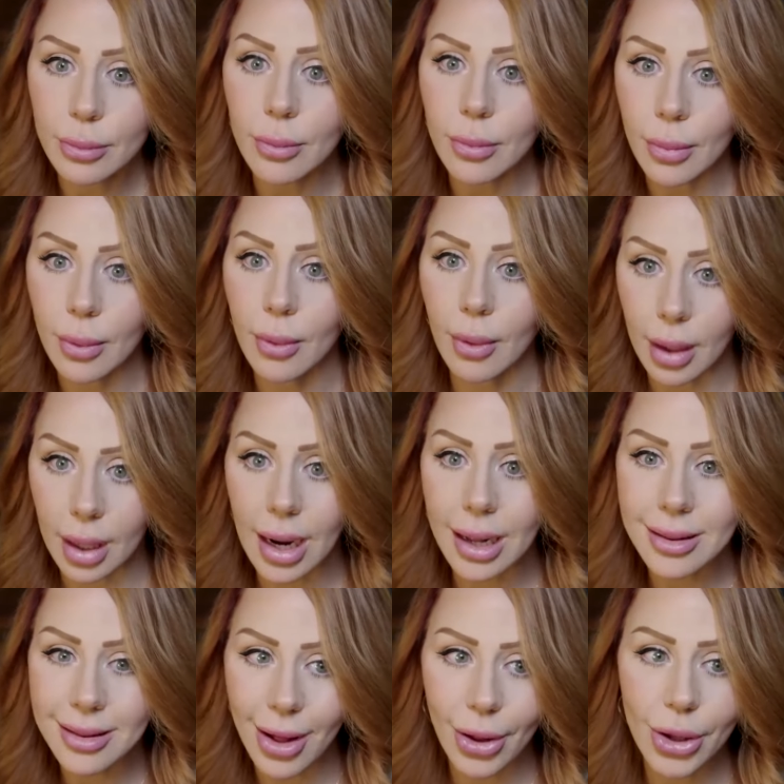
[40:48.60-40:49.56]

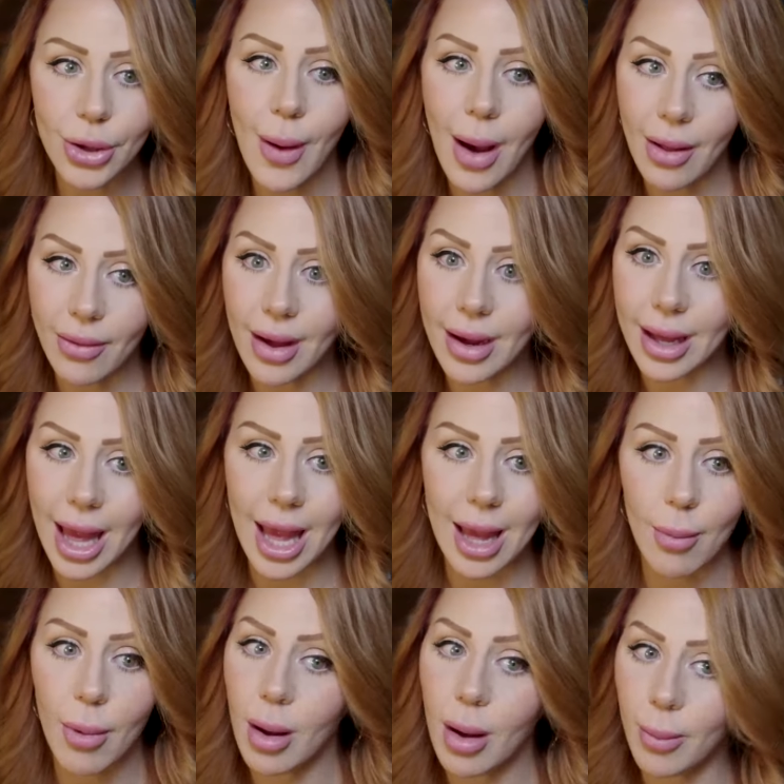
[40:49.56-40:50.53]
Can I tell you how that
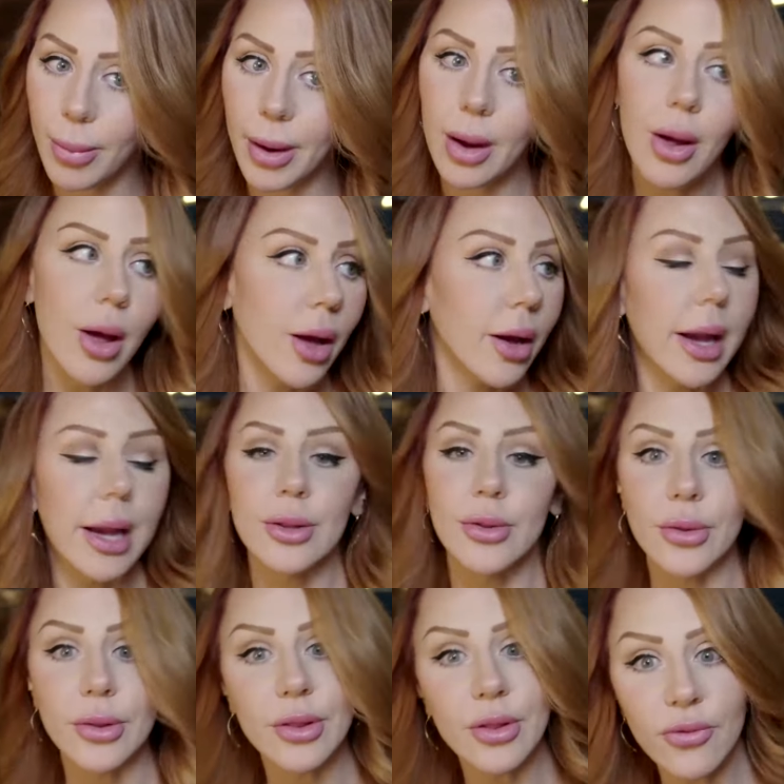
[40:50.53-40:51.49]
came up? Okay,
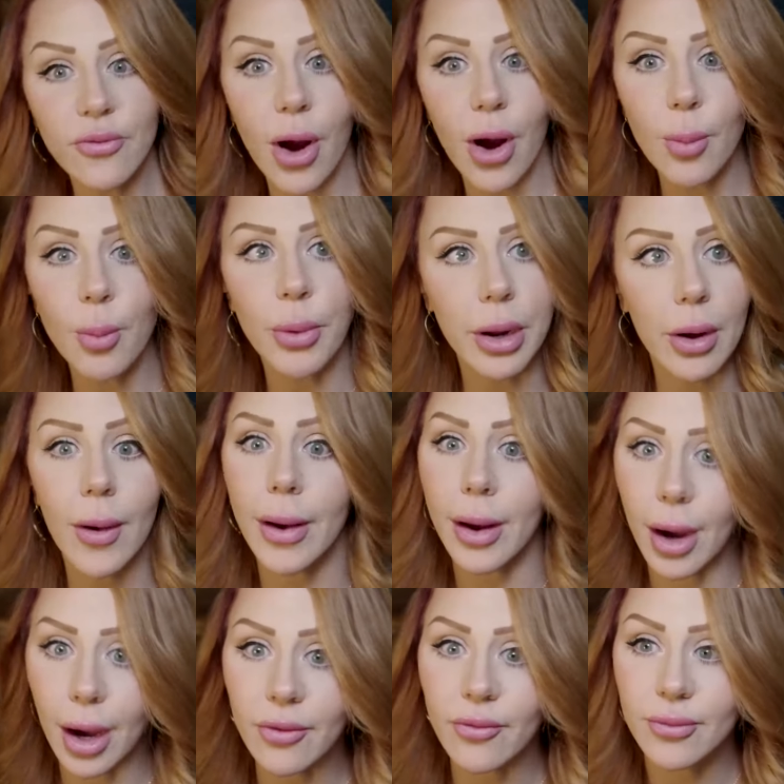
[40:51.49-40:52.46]
so this is Farm Rio. I
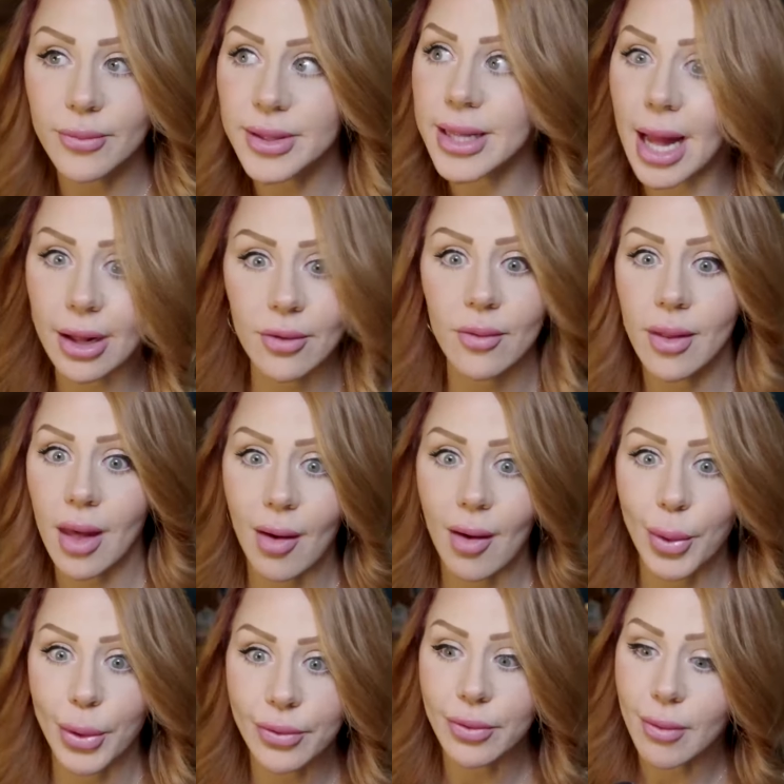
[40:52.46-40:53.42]
got it from Saks Fifth
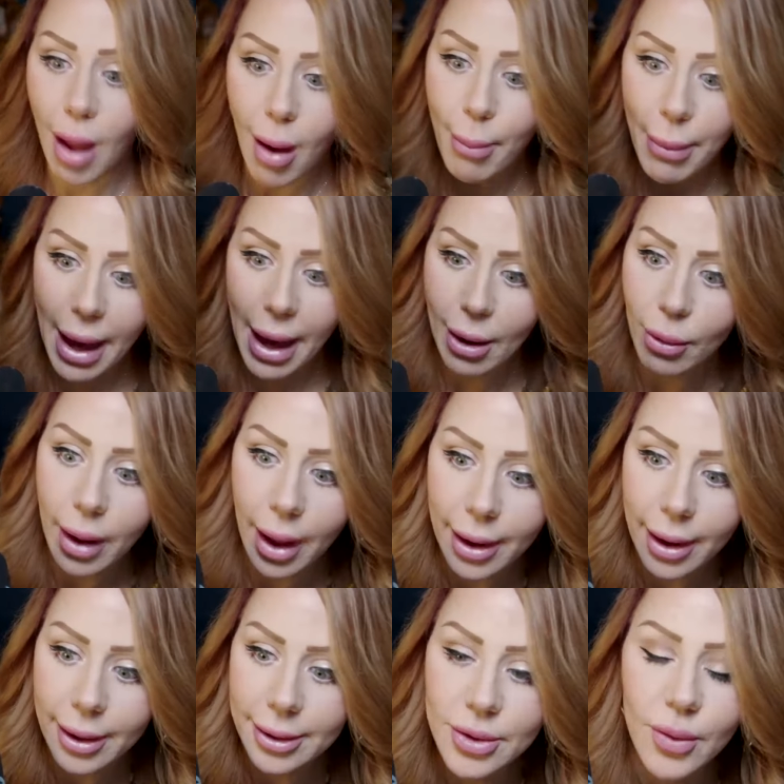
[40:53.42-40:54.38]
Avenue. It's not bad,
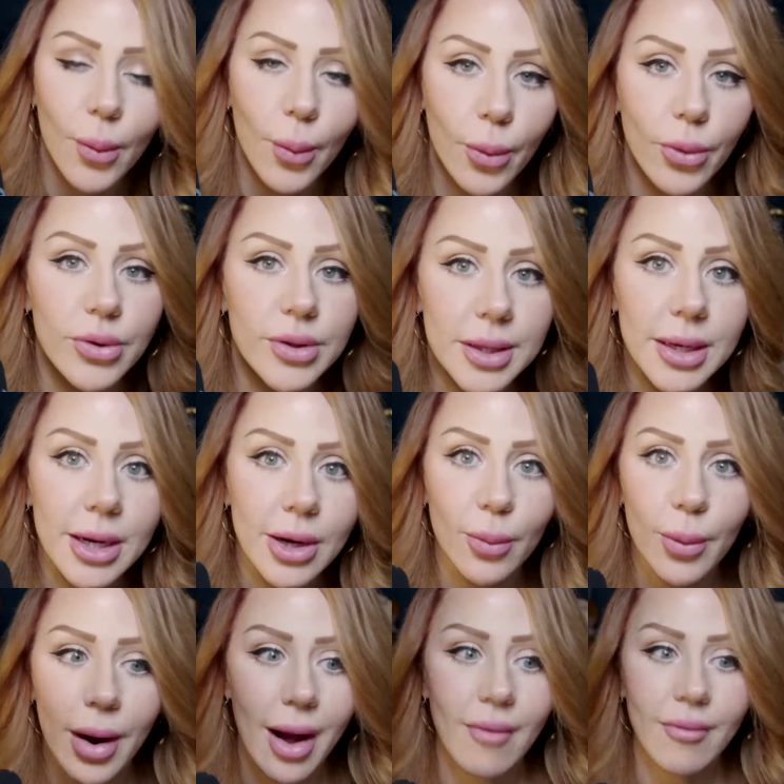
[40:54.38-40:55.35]
okay? And so we're sitting
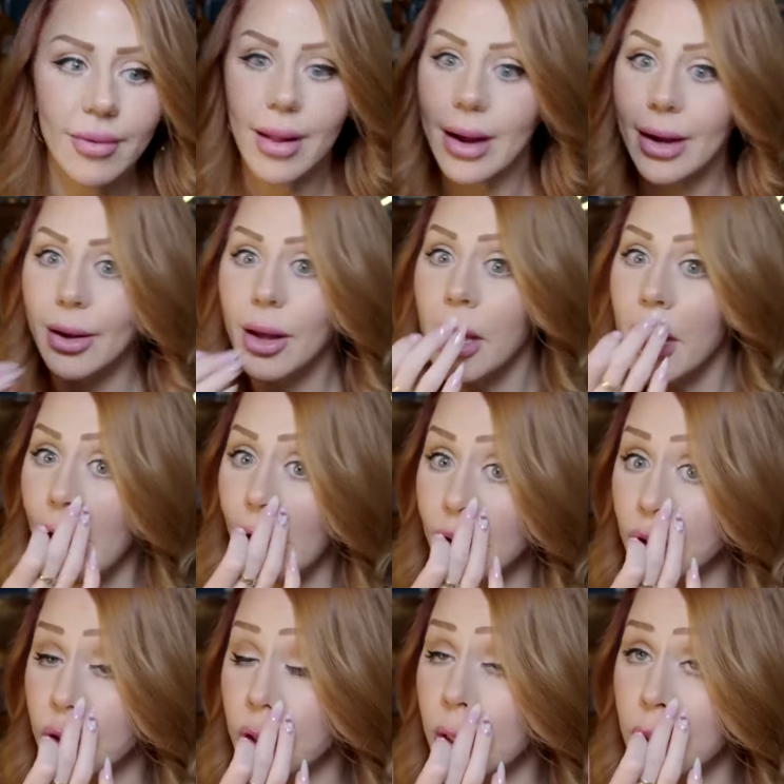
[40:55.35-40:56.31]
here, we're having like a,
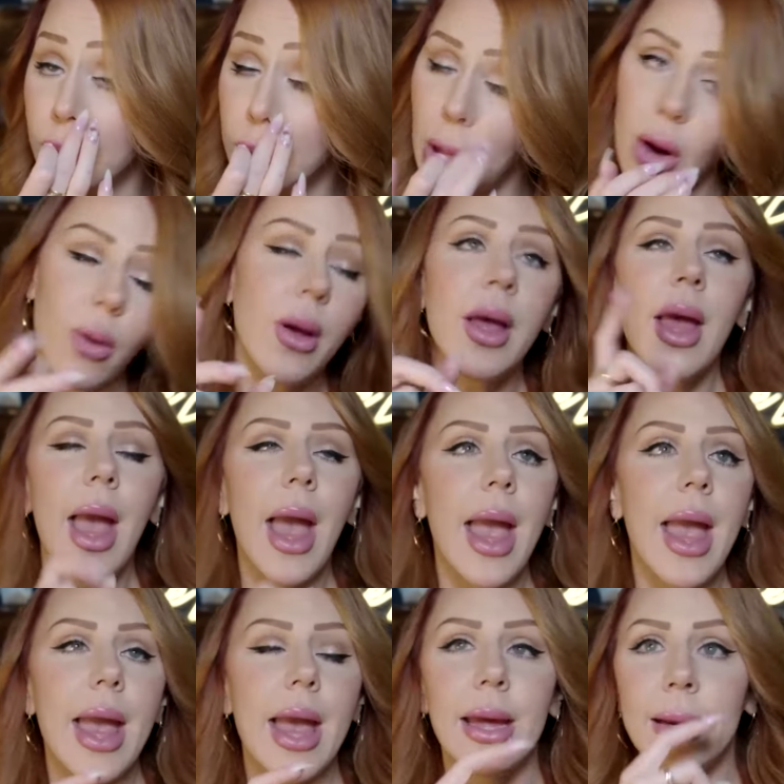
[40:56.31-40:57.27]
a shit show.
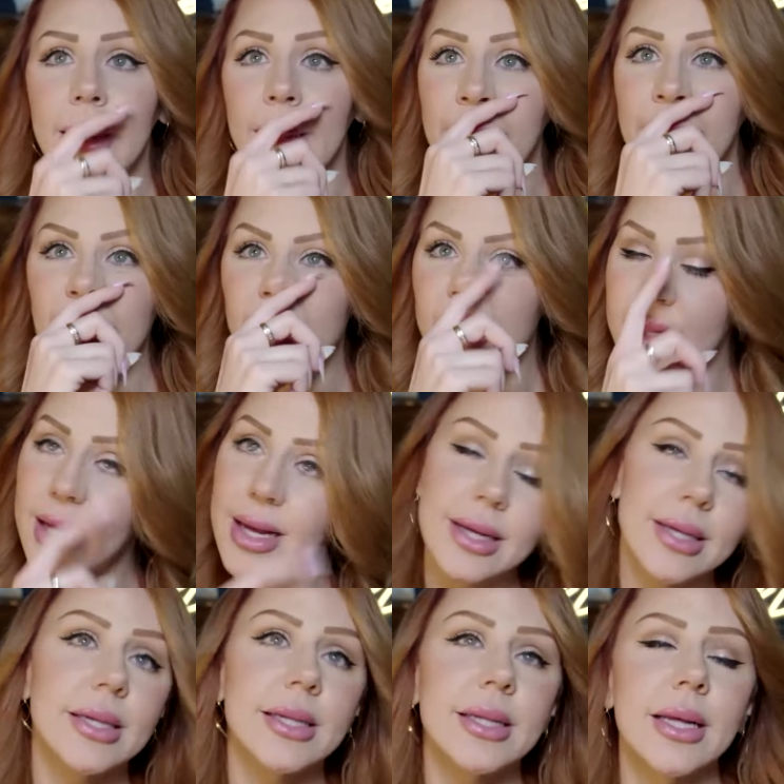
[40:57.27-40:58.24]
And he
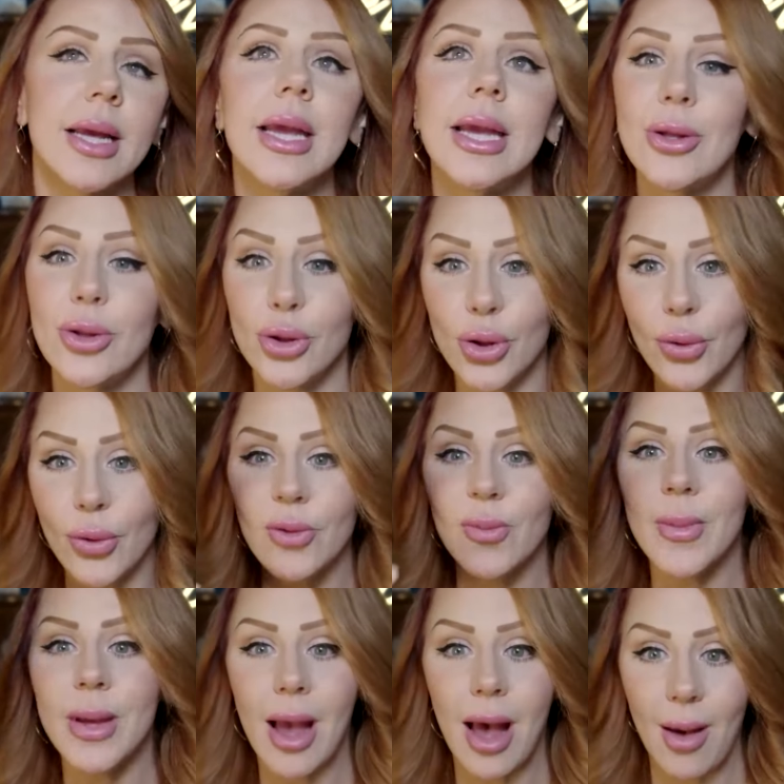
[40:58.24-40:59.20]
says, he
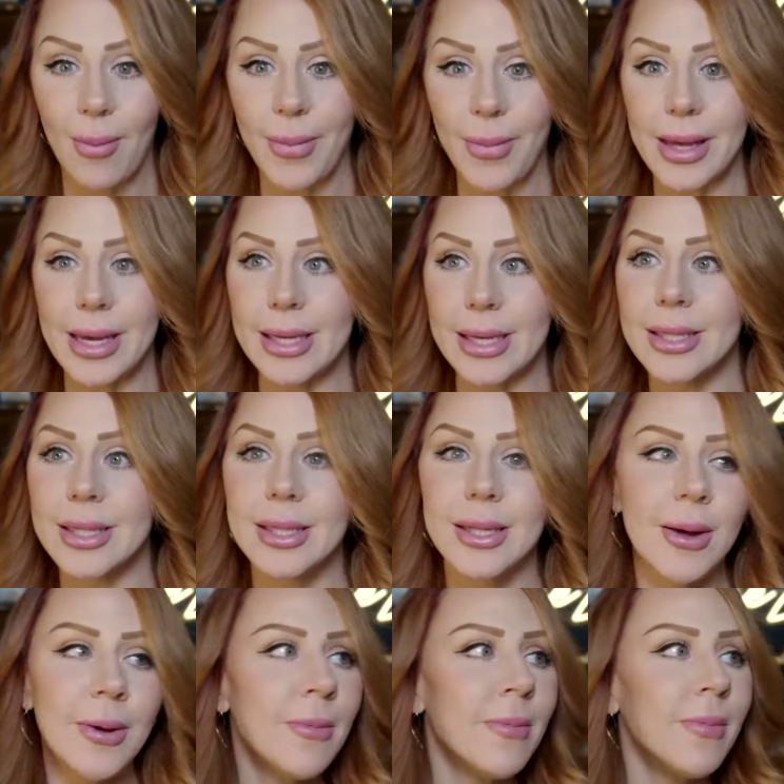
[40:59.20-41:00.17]
shows me up east.